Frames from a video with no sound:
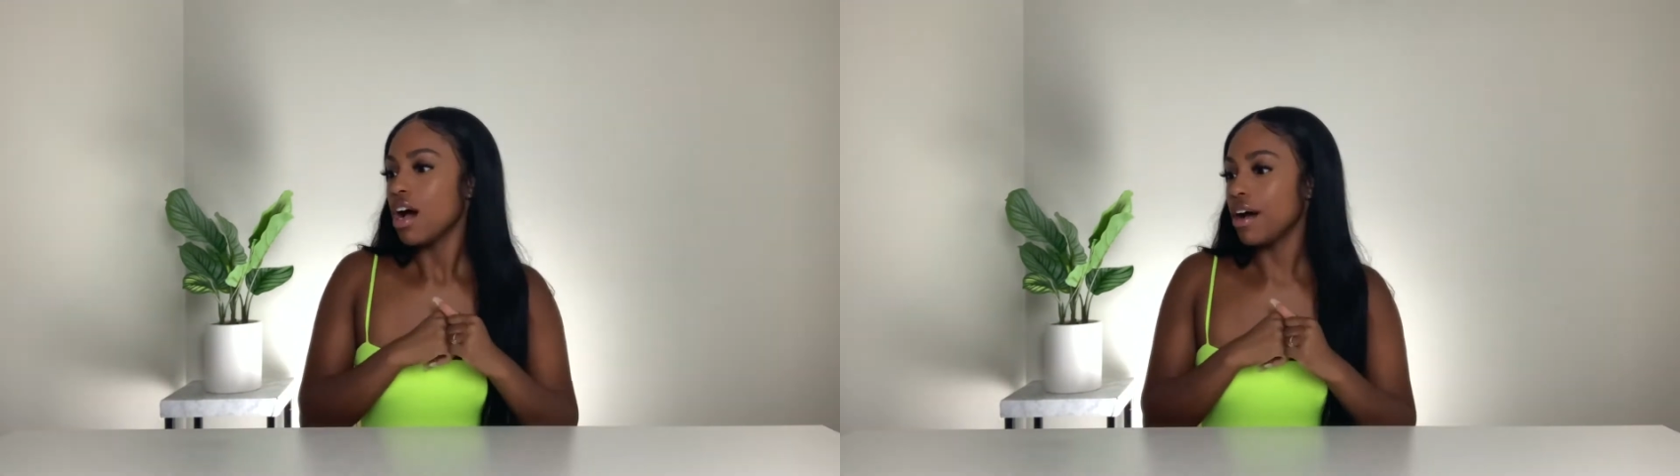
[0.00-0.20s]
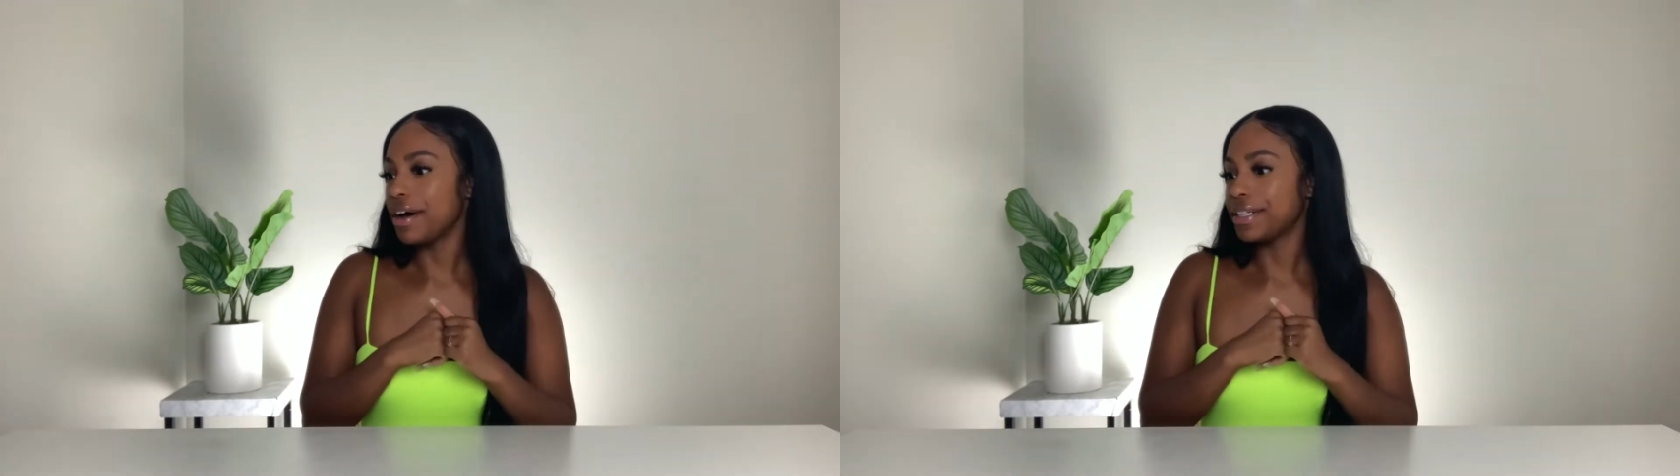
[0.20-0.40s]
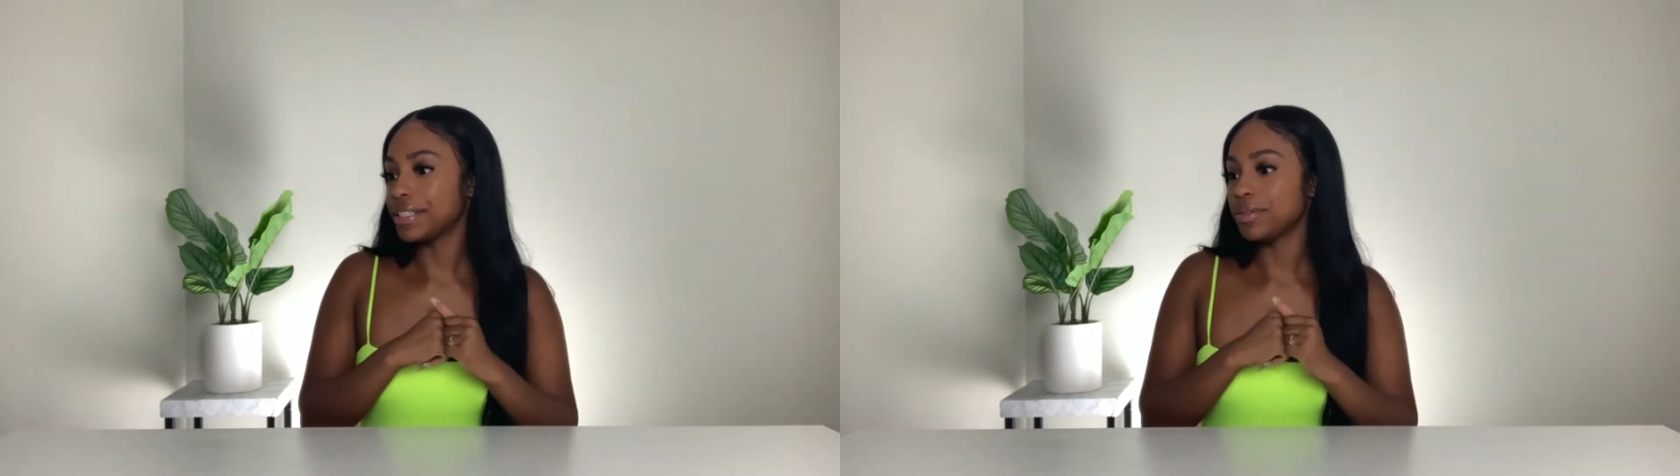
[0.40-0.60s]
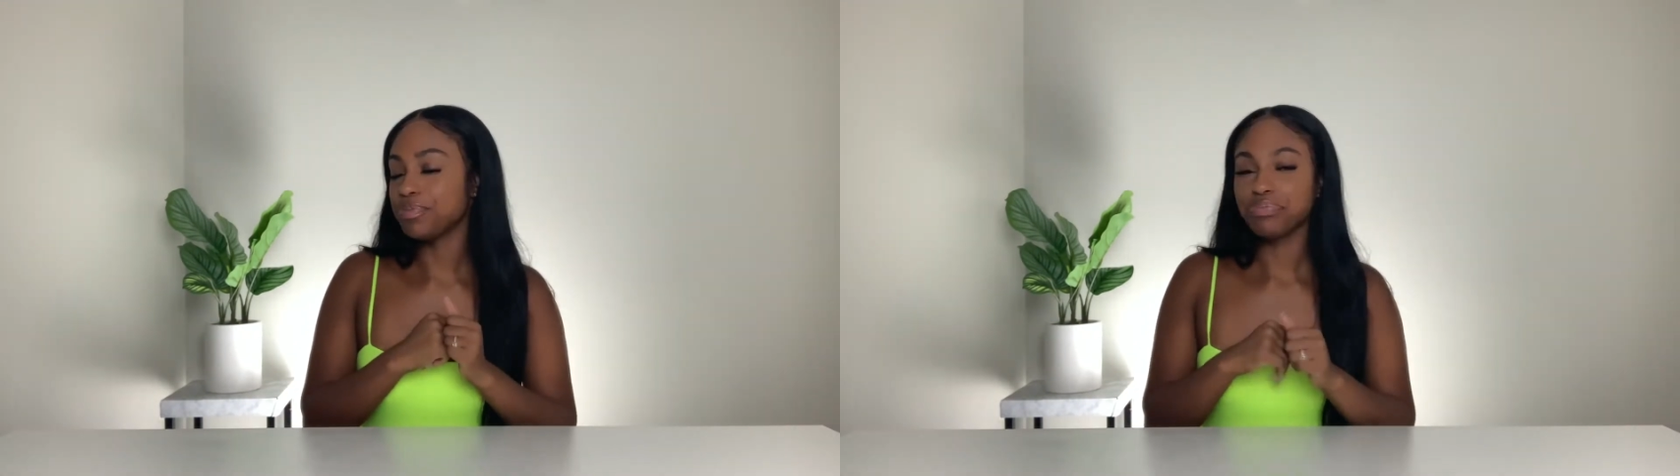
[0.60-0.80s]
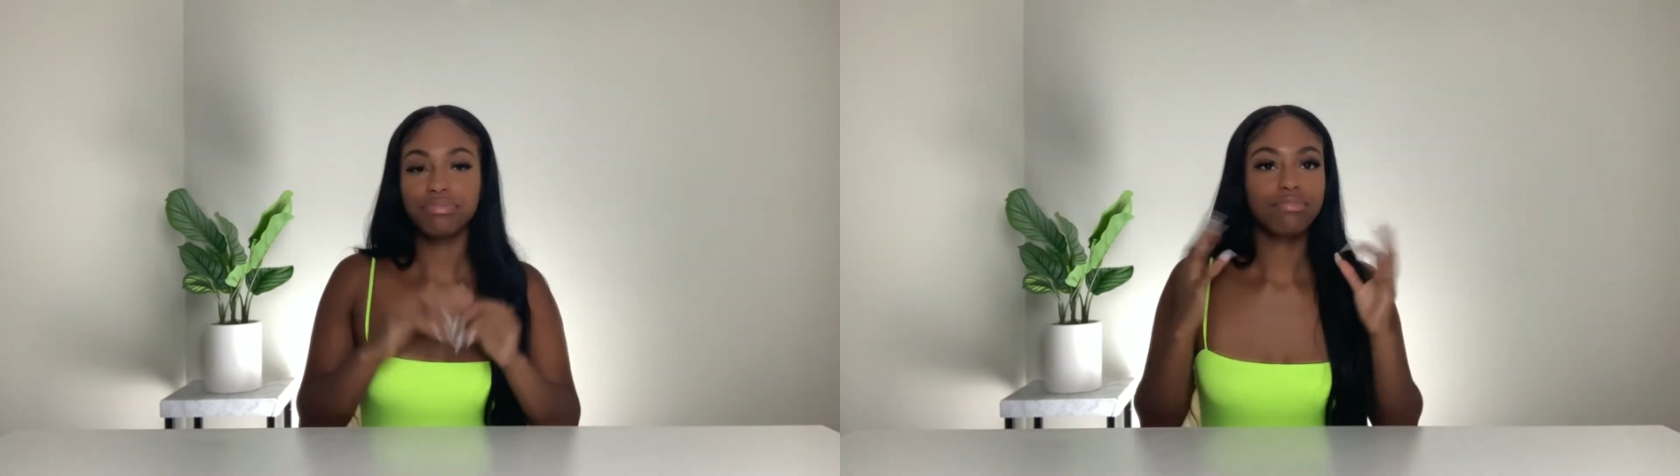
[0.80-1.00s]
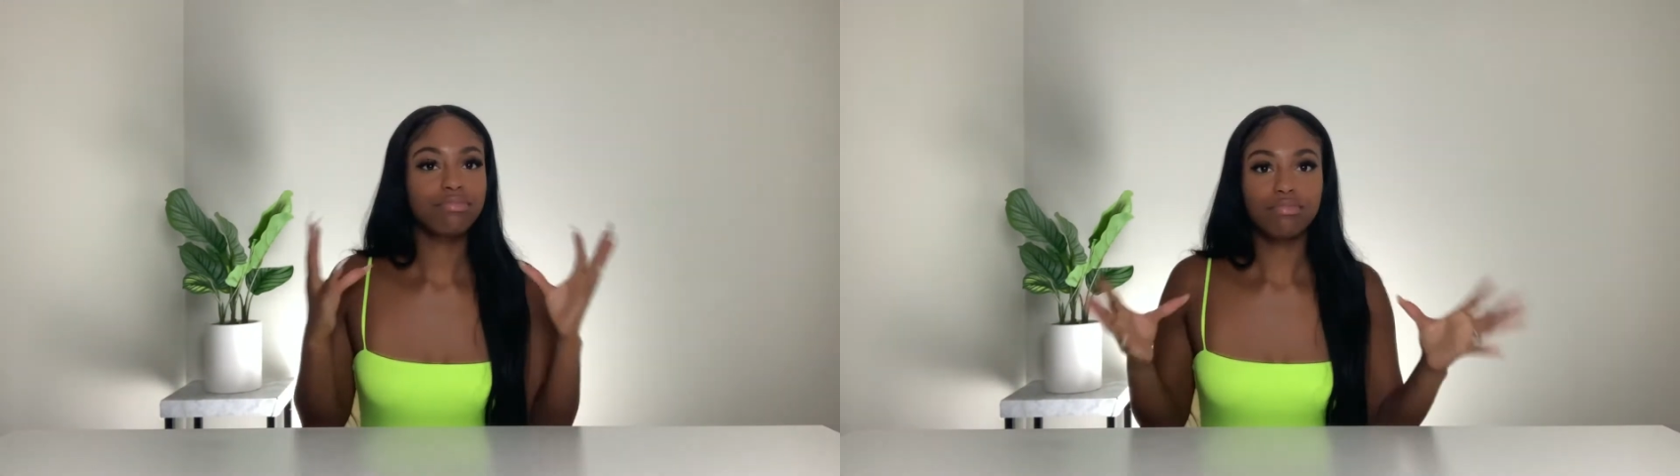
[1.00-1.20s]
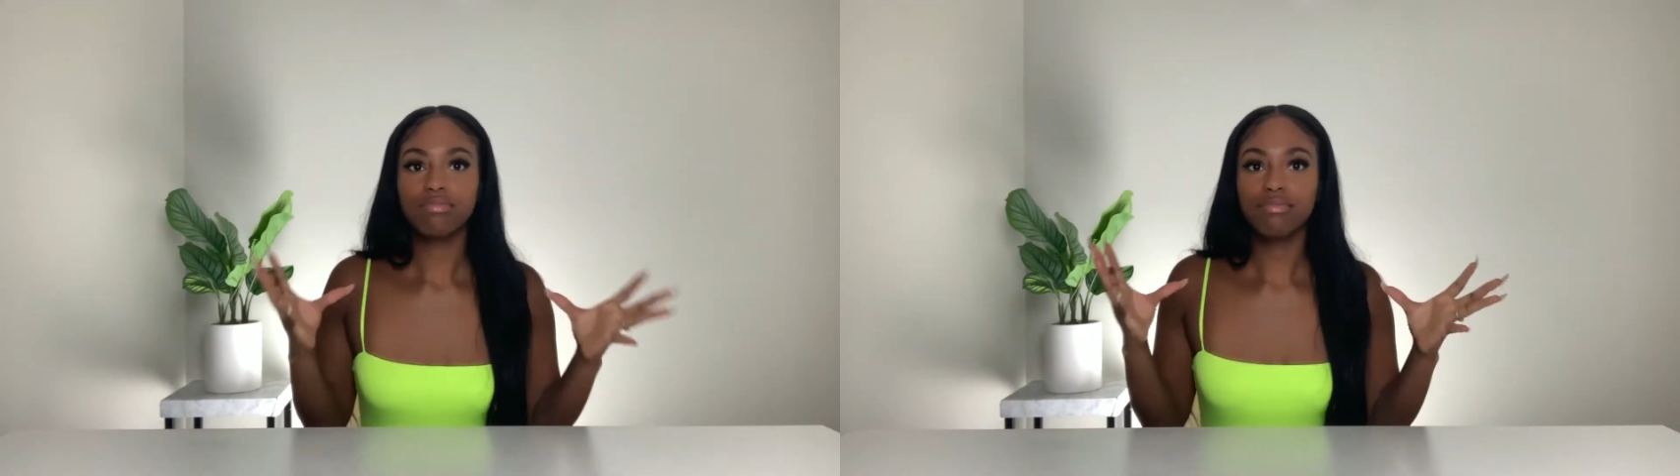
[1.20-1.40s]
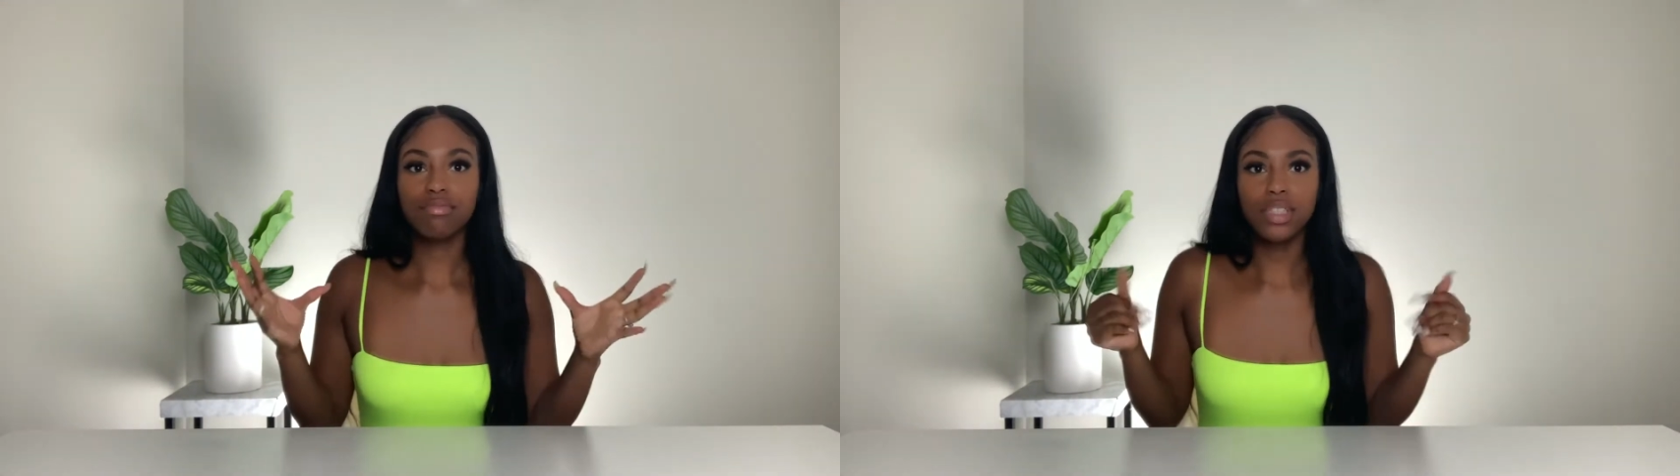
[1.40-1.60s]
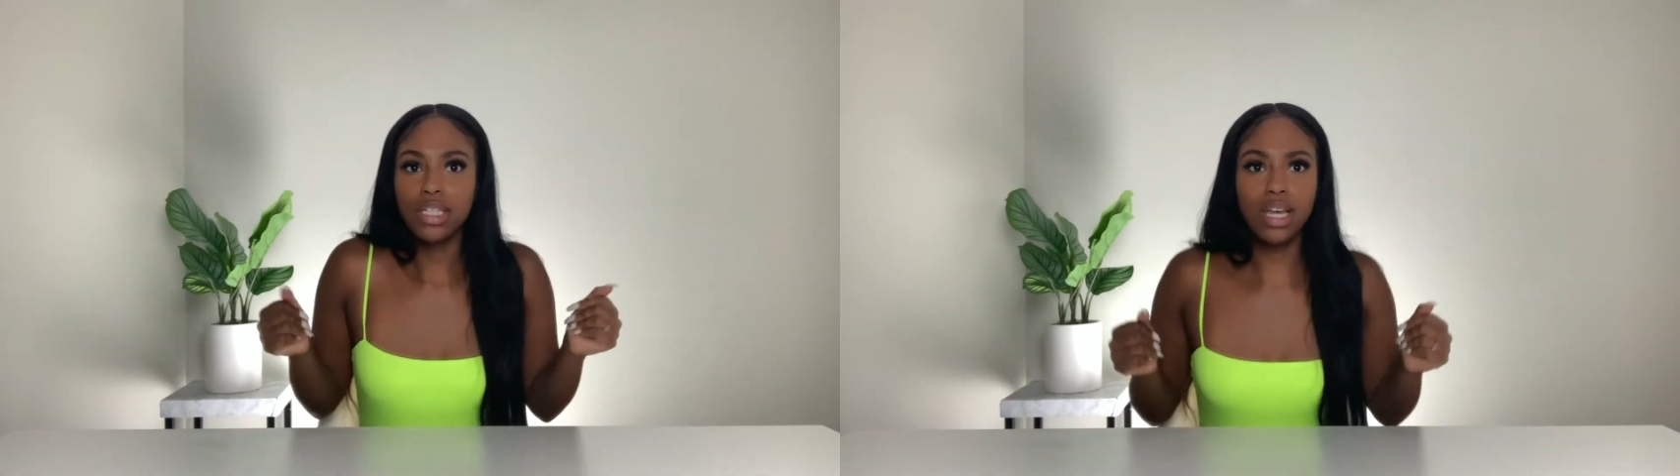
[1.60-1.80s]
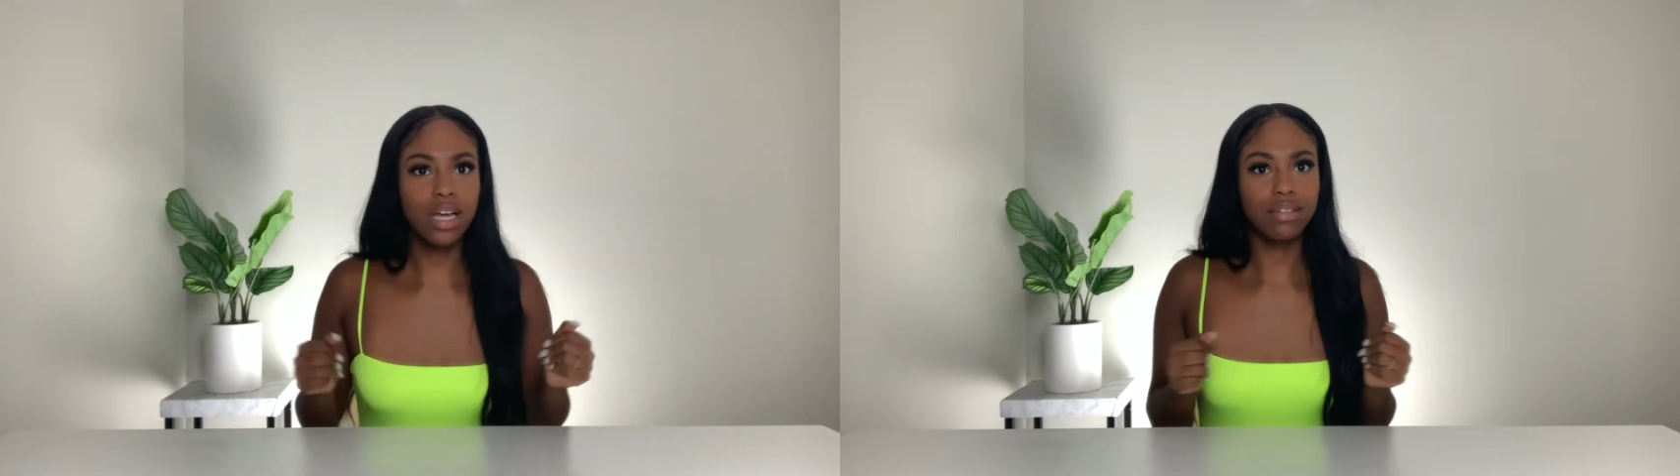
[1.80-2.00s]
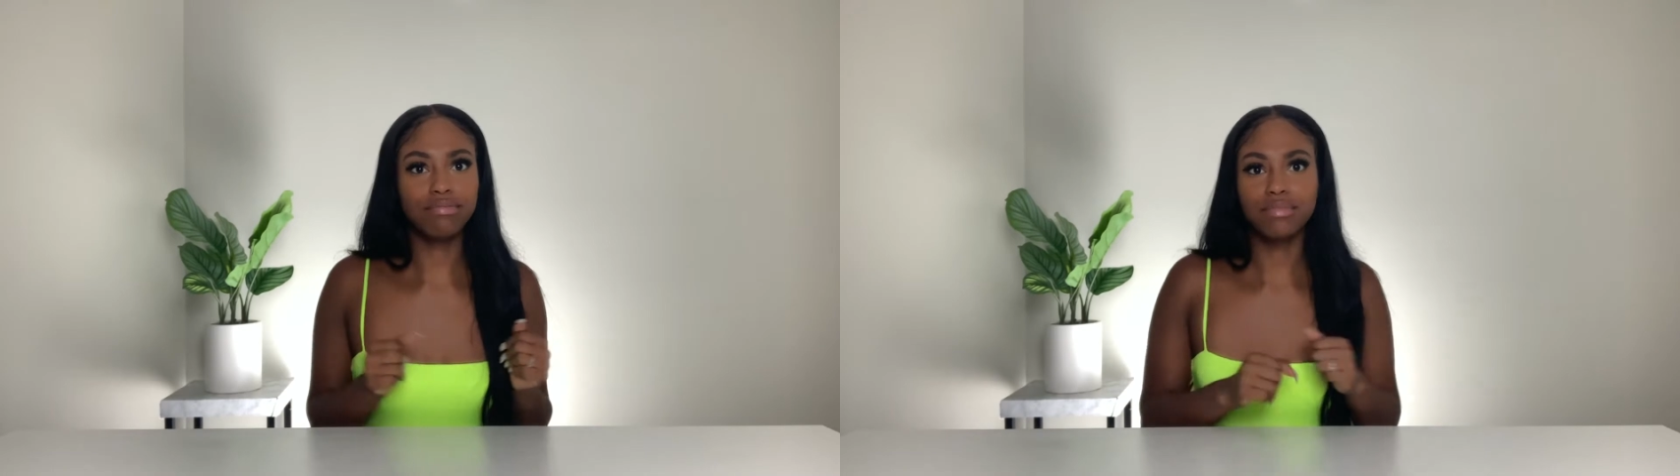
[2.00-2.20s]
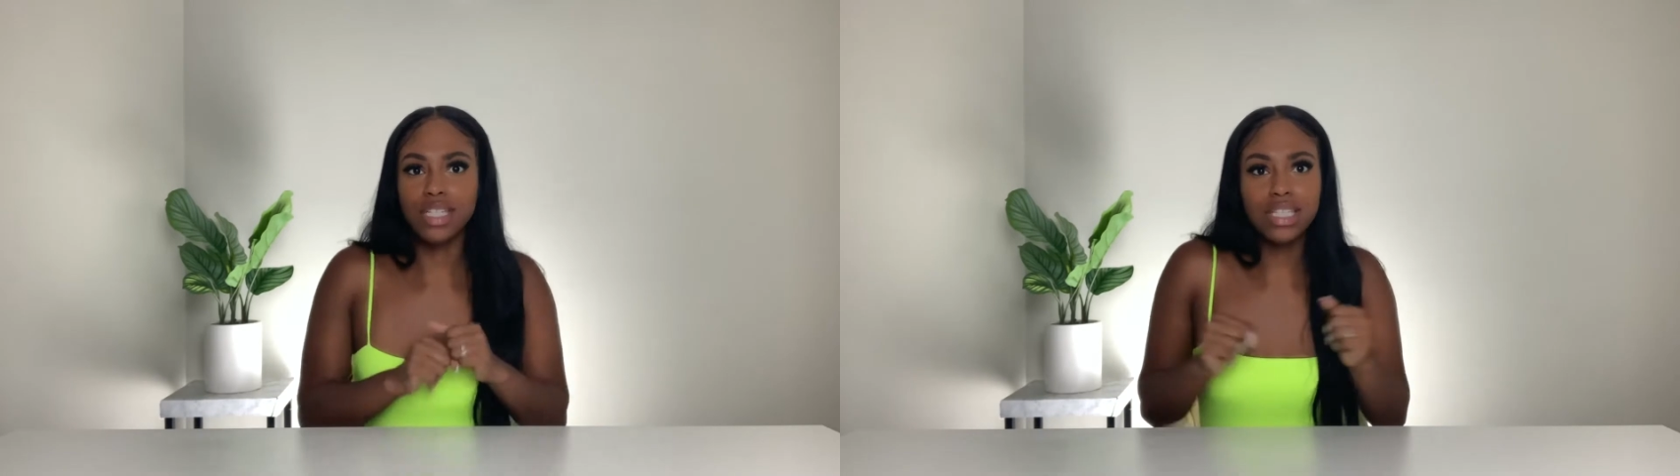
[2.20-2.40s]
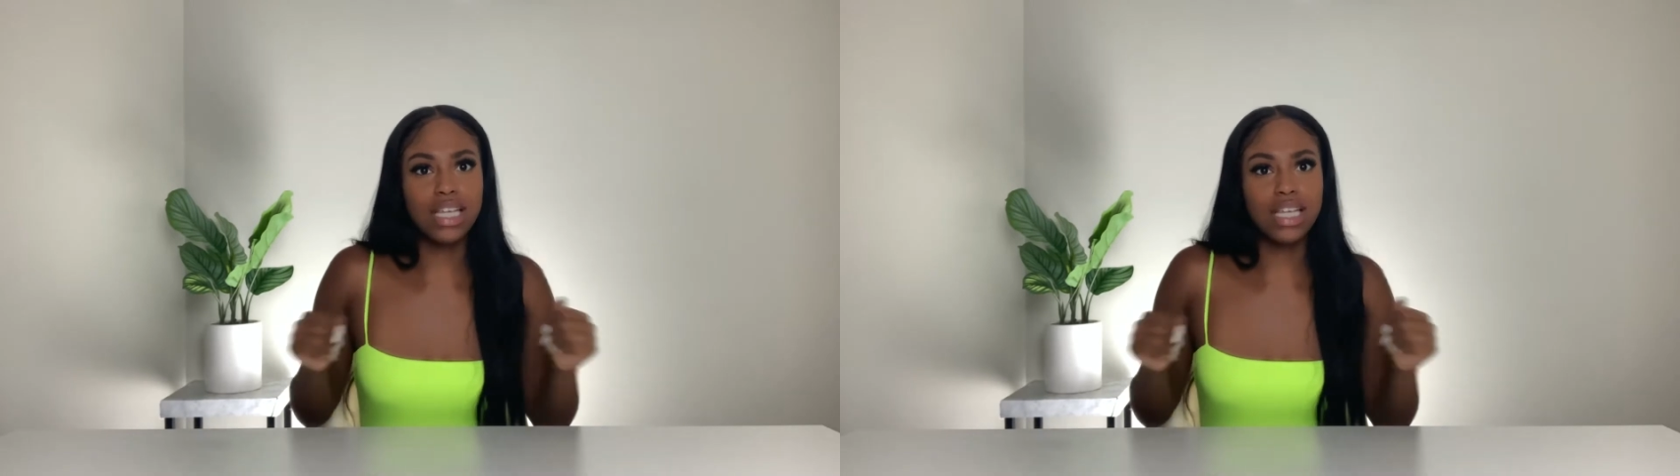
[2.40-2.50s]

Let's